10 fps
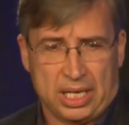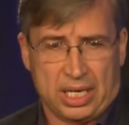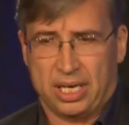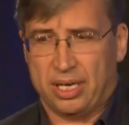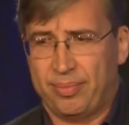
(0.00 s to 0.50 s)

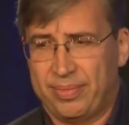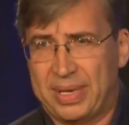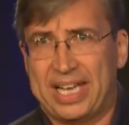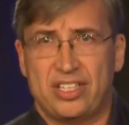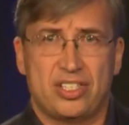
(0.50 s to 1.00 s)

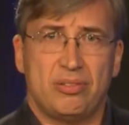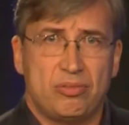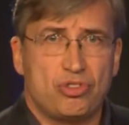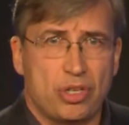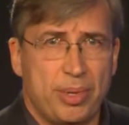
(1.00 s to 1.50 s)
And it's in
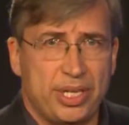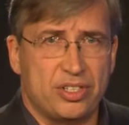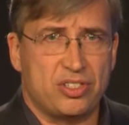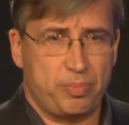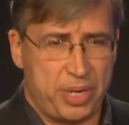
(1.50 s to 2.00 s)

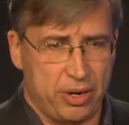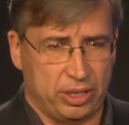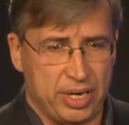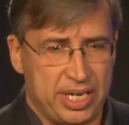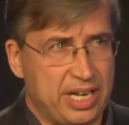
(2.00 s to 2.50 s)
tremendous
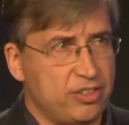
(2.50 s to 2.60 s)
peril right now.